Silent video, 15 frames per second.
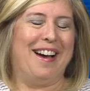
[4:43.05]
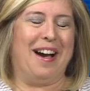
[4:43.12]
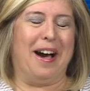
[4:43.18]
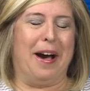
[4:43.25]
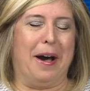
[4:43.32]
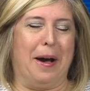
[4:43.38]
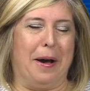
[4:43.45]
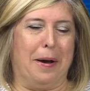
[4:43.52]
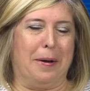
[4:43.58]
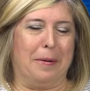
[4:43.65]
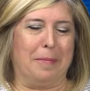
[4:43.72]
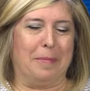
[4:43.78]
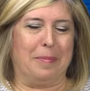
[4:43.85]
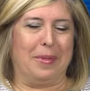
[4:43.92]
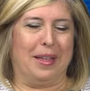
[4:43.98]

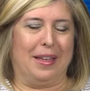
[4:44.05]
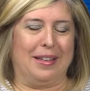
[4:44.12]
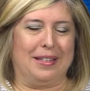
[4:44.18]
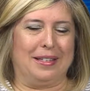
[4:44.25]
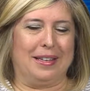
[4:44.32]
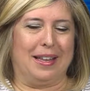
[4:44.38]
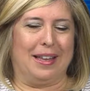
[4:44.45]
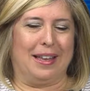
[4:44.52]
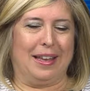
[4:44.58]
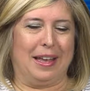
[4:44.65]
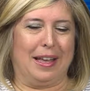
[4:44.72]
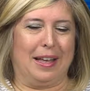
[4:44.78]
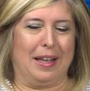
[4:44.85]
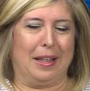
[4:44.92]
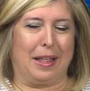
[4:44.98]

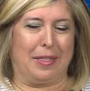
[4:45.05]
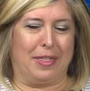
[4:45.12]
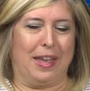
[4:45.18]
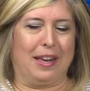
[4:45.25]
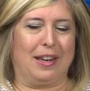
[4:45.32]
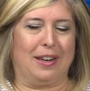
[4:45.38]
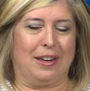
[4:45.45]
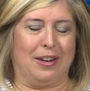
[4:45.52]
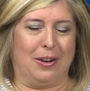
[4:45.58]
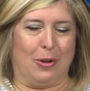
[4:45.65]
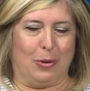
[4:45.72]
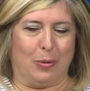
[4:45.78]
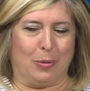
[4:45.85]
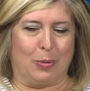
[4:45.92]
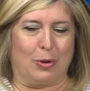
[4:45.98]
I think, you
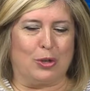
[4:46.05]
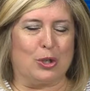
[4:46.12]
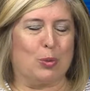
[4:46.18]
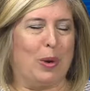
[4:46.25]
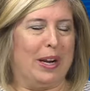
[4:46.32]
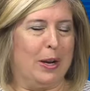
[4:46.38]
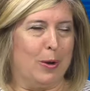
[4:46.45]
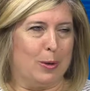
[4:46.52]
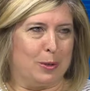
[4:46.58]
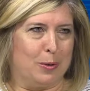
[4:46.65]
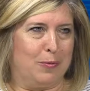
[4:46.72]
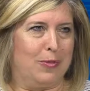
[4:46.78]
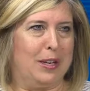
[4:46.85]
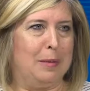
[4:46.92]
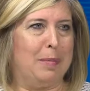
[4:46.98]
know, we're just waiting on
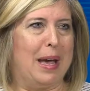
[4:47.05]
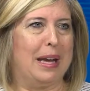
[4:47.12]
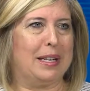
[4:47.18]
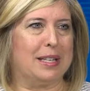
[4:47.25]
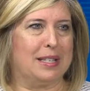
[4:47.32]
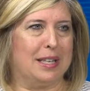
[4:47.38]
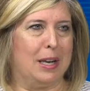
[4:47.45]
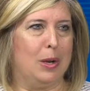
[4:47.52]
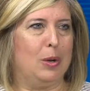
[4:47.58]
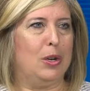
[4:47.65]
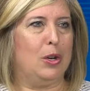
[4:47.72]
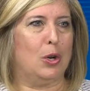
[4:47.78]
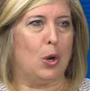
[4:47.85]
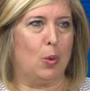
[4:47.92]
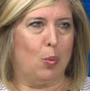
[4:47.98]
some feedback to see,
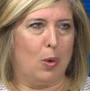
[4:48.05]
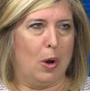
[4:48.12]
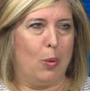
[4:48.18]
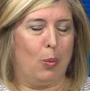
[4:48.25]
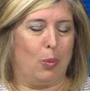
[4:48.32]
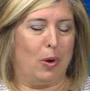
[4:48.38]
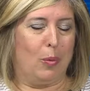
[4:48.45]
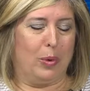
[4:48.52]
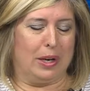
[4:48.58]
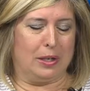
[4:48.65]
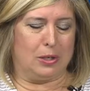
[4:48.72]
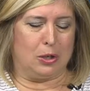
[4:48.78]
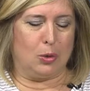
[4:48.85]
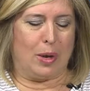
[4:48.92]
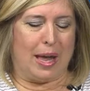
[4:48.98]
you know, what we
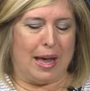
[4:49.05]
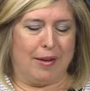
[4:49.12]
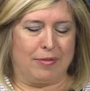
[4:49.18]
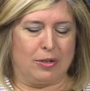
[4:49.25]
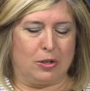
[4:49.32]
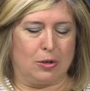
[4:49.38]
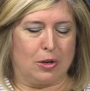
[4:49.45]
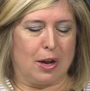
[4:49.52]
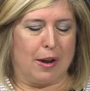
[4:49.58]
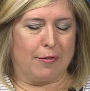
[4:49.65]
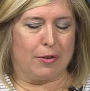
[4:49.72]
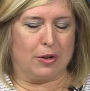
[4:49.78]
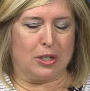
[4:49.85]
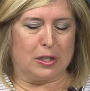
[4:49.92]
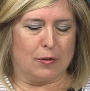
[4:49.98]
do have to
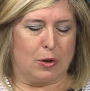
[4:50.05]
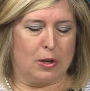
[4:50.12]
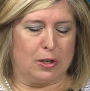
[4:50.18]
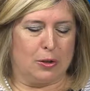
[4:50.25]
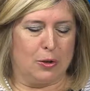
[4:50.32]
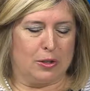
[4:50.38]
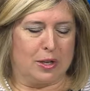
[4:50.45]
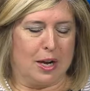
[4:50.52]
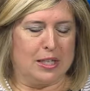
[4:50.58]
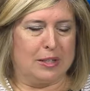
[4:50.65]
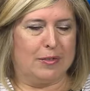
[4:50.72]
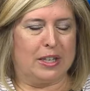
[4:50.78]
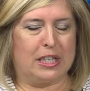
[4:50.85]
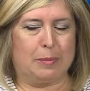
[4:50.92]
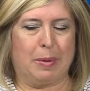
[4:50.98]
cover as far as those kinds
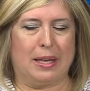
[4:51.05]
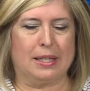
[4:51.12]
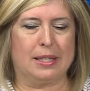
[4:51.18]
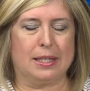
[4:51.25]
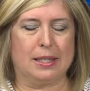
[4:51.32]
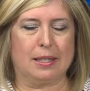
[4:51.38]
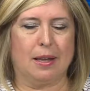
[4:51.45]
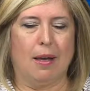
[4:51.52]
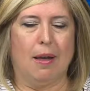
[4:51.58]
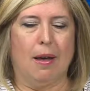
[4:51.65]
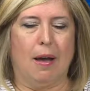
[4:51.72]
of expenses.